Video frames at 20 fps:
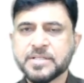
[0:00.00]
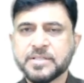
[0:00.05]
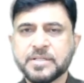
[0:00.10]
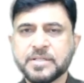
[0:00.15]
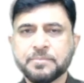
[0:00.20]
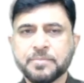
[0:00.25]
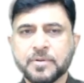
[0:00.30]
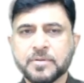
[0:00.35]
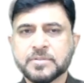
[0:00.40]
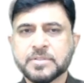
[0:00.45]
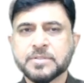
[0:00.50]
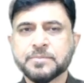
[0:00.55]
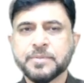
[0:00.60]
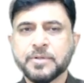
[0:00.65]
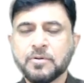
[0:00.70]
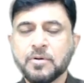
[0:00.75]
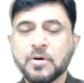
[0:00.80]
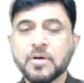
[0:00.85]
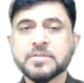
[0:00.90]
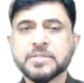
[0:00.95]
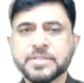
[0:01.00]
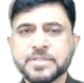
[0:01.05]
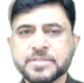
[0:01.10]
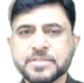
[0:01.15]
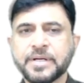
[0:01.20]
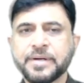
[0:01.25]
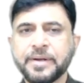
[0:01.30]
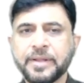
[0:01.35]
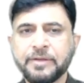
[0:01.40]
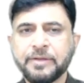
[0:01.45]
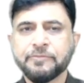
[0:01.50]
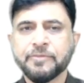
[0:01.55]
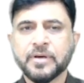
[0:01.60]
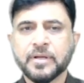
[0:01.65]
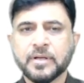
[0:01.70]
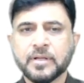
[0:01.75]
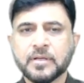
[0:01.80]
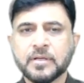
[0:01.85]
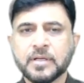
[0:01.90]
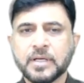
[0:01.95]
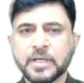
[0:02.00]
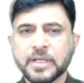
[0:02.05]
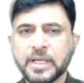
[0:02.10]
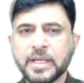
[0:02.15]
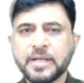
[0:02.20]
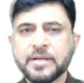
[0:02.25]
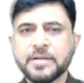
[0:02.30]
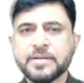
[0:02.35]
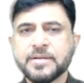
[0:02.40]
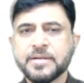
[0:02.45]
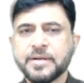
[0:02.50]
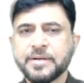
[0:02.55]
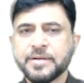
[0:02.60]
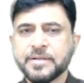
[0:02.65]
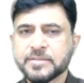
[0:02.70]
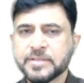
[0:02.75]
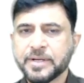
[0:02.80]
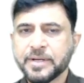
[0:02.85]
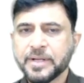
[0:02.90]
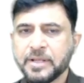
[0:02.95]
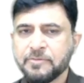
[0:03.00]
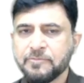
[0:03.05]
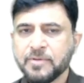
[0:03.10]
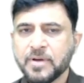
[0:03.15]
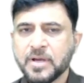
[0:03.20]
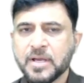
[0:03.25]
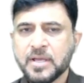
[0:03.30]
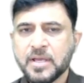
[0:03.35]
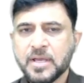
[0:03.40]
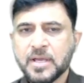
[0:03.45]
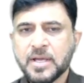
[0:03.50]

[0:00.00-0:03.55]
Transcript: in the process because it is a teamwork. Again, it is a teamwork.